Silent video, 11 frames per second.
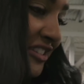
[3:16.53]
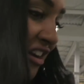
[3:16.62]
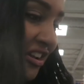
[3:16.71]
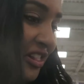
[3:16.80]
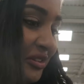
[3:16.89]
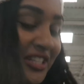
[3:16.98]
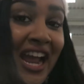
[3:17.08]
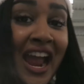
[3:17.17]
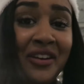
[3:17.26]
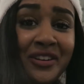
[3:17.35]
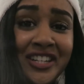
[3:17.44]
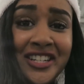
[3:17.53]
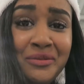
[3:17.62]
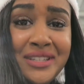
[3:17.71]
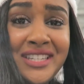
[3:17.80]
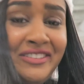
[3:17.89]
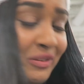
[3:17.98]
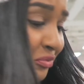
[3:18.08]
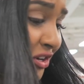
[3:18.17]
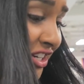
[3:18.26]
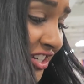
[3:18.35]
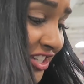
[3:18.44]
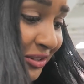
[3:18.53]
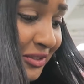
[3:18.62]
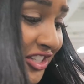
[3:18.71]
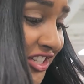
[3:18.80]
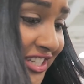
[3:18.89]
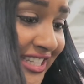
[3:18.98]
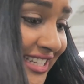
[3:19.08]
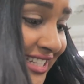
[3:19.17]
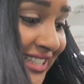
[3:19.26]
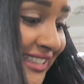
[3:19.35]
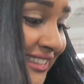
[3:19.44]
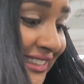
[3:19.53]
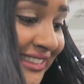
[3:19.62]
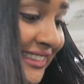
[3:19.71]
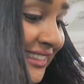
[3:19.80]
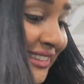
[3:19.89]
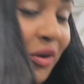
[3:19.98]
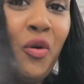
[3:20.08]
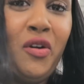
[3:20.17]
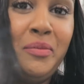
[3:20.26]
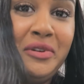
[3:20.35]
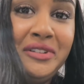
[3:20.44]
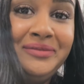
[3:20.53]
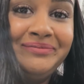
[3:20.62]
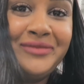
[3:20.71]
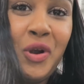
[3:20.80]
not close to Irish. It wasn't even British. It was just horrible